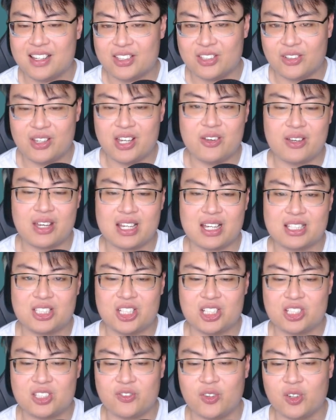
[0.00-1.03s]
So yeah, you can
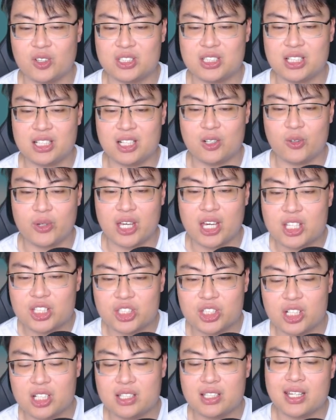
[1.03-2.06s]
search for certain
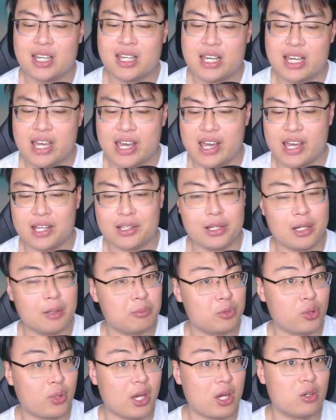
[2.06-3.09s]
location, and um,
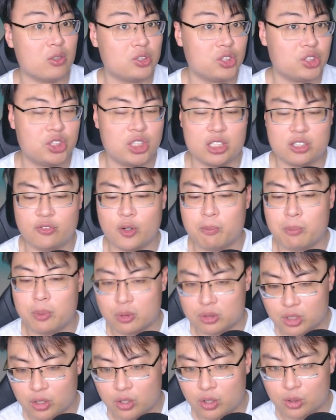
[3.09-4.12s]
you can also search for
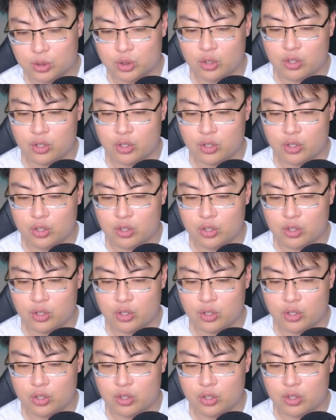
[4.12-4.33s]
postal code.